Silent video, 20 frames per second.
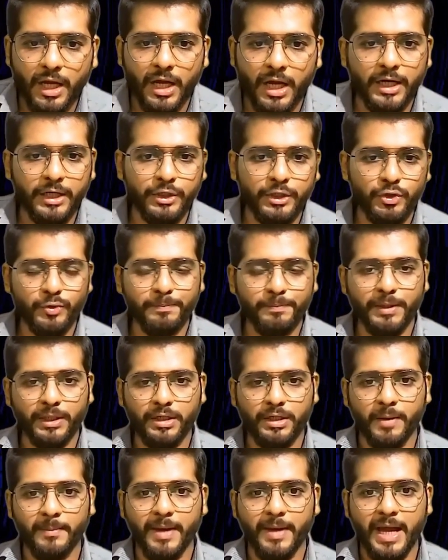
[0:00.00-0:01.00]
And you
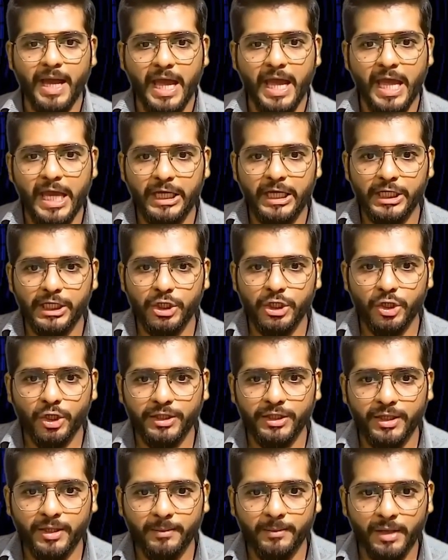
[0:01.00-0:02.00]
become angry
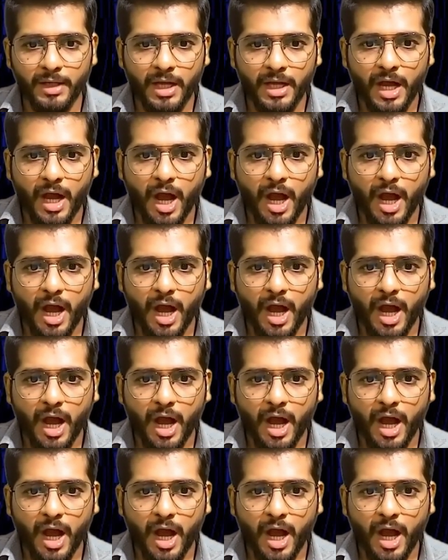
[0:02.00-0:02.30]
on them.